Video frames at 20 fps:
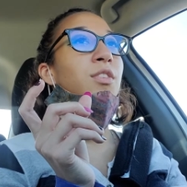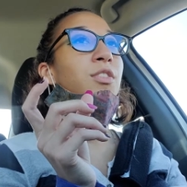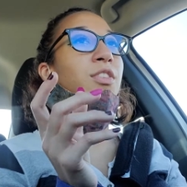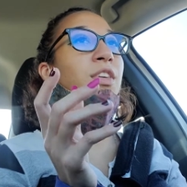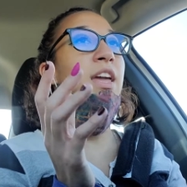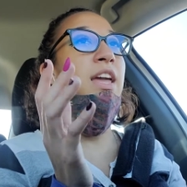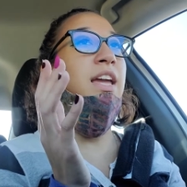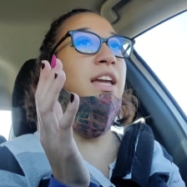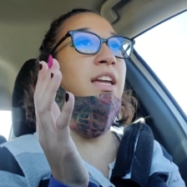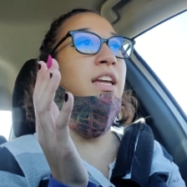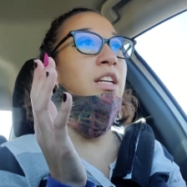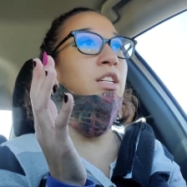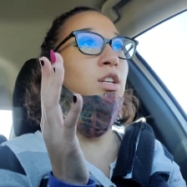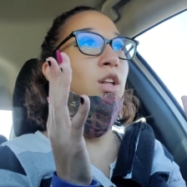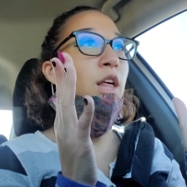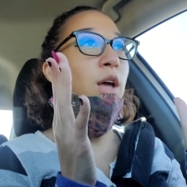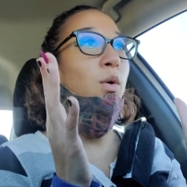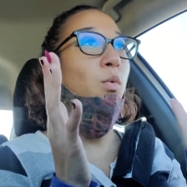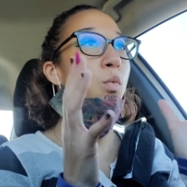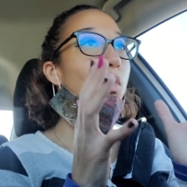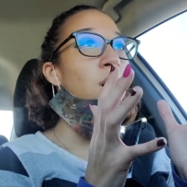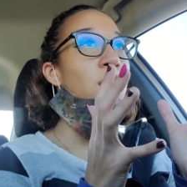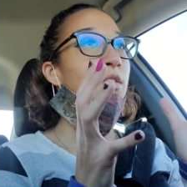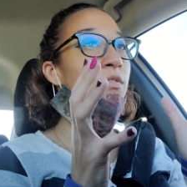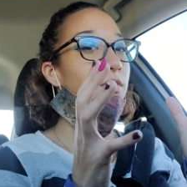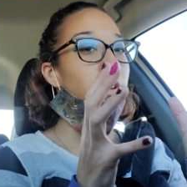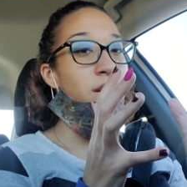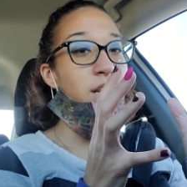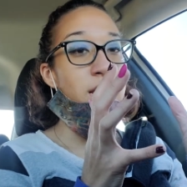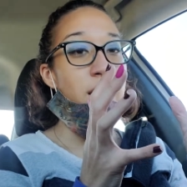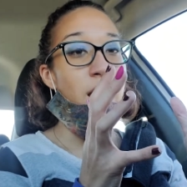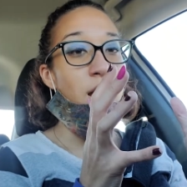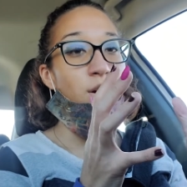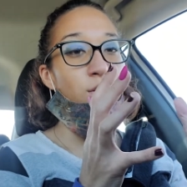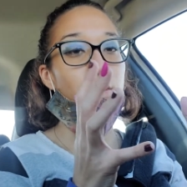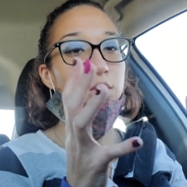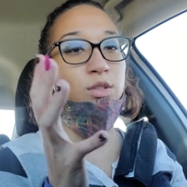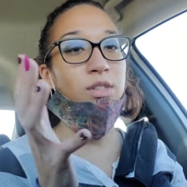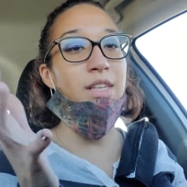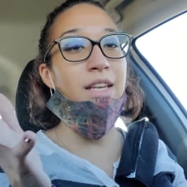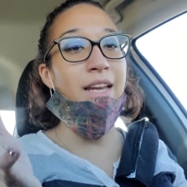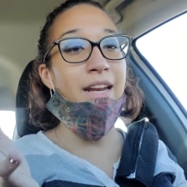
thing into like one video, so it's like